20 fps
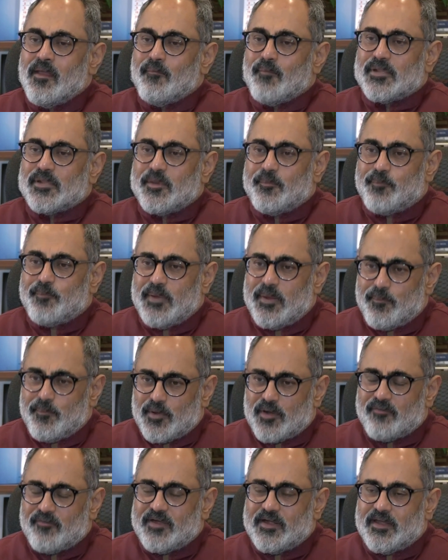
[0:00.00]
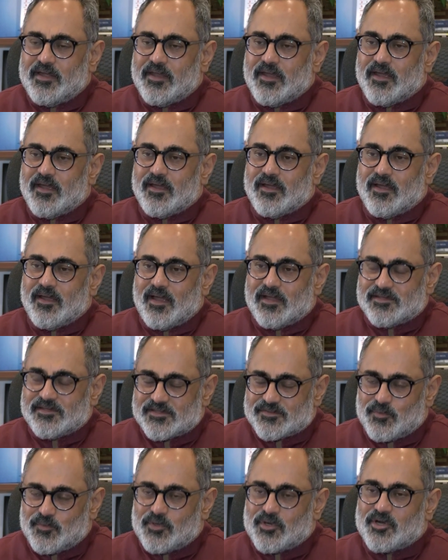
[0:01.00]
But the people of India, I
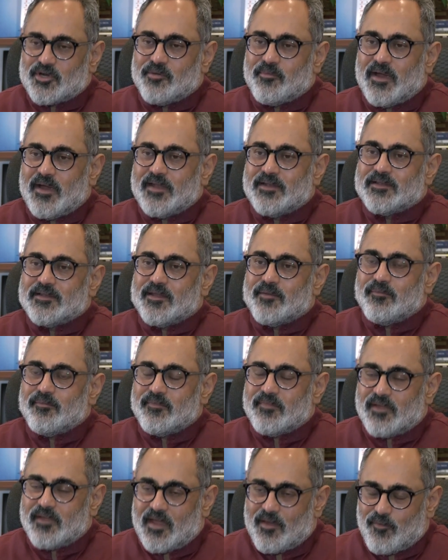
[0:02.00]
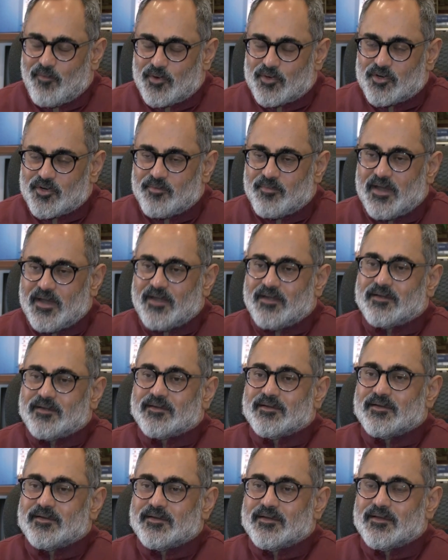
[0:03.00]
just want to remind them, I want to remind
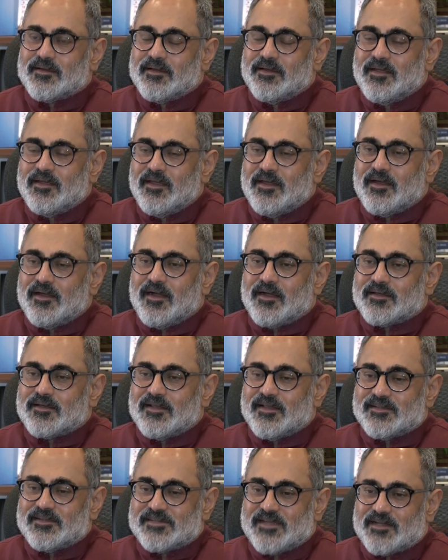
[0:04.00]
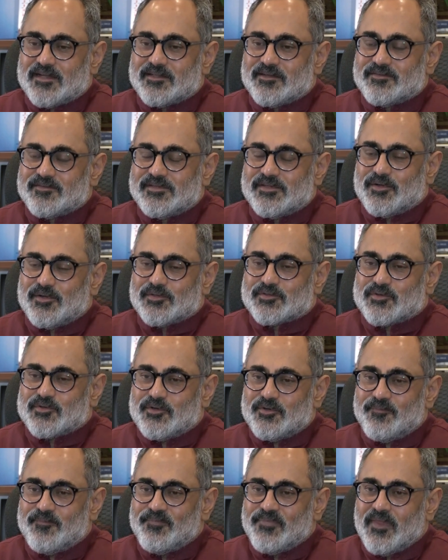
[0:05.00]
Akhilesh Yadav ji
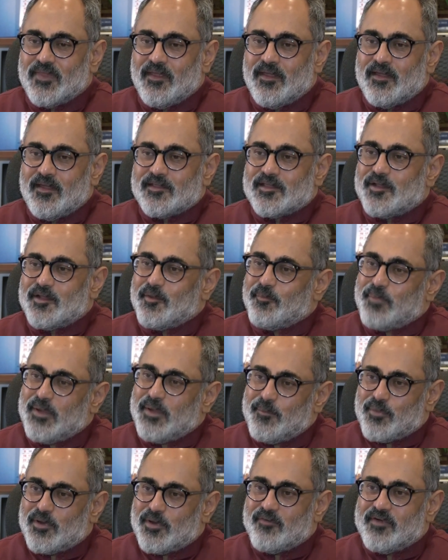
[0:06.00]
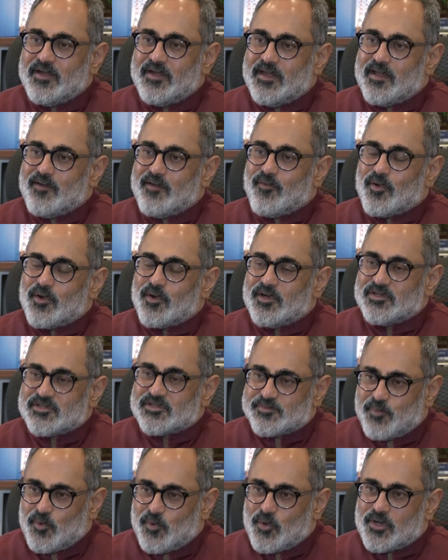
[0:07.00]
also, that the people of India have already
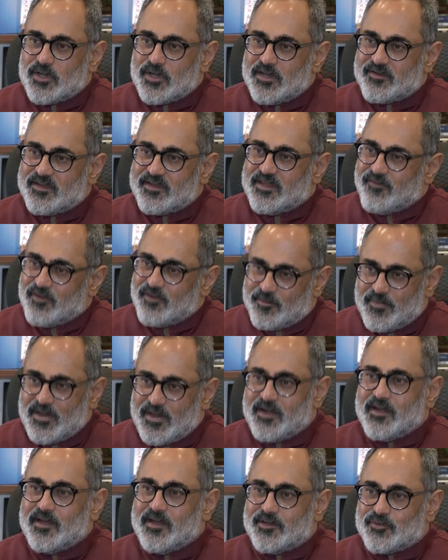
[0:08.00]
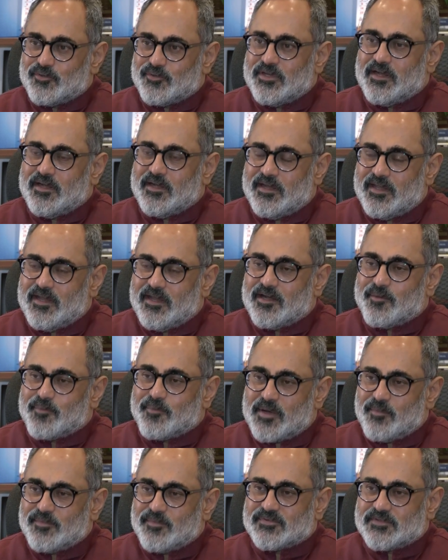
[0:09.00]
spoken and given a mandate to the NDA and the
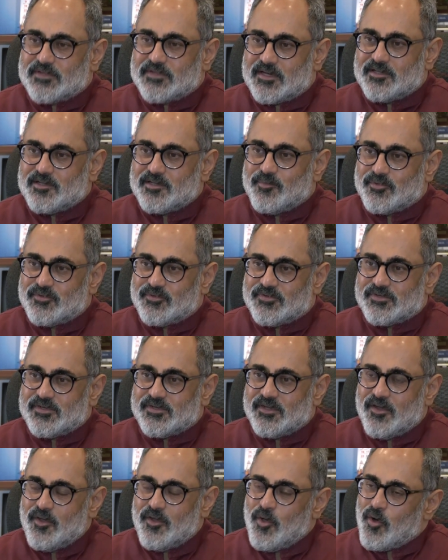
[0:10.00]
Prime Minister Narendra Modi ji.